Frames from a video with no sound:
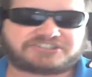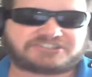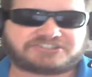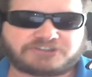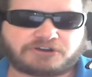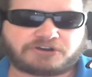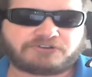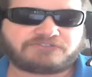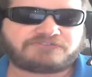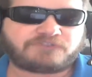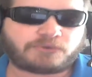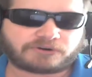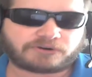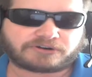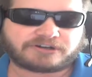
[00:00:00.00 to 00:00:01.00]
is known
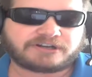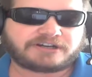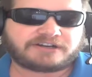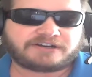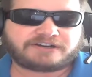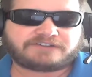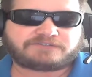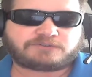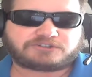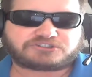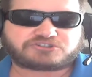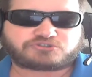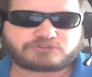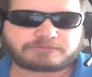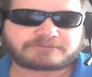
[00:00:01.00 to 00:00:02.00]
for its
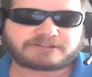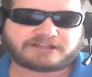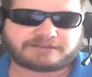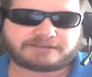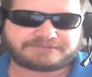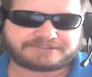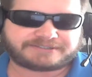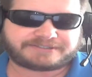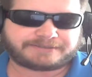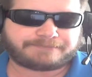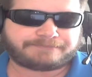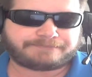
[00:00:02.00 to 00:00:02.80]
strip clubs.